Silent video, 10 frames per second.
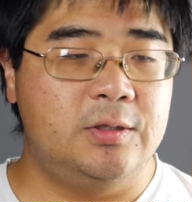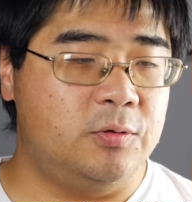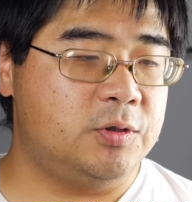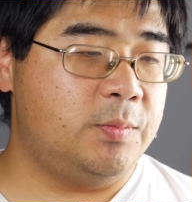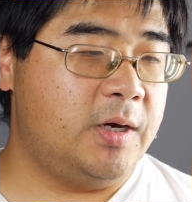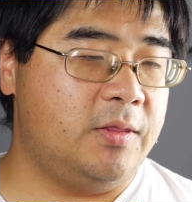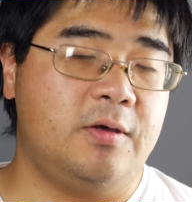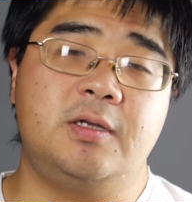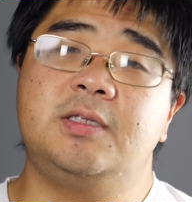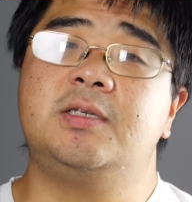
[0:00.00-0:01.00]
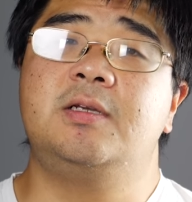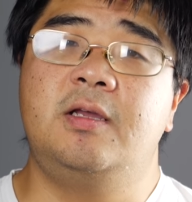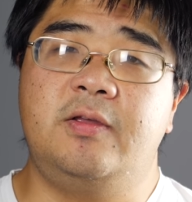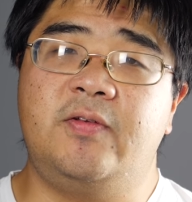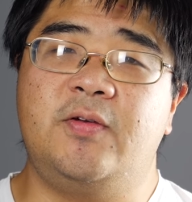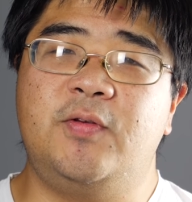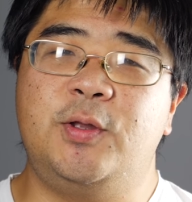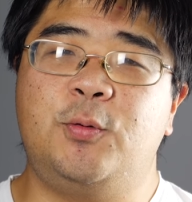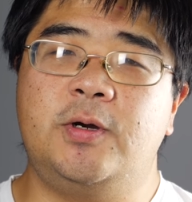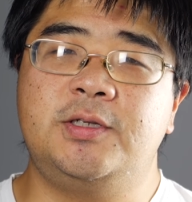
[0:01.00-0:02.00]
Those are my thoughts. If you have
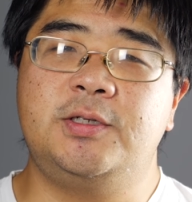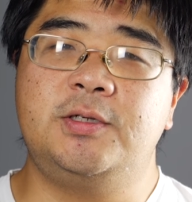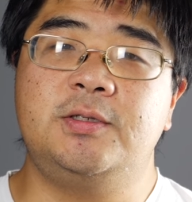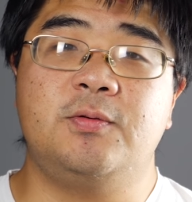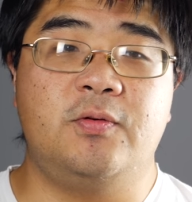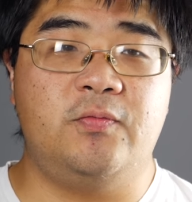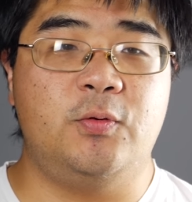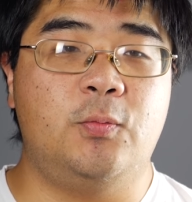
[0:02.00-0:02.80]
any questions or if you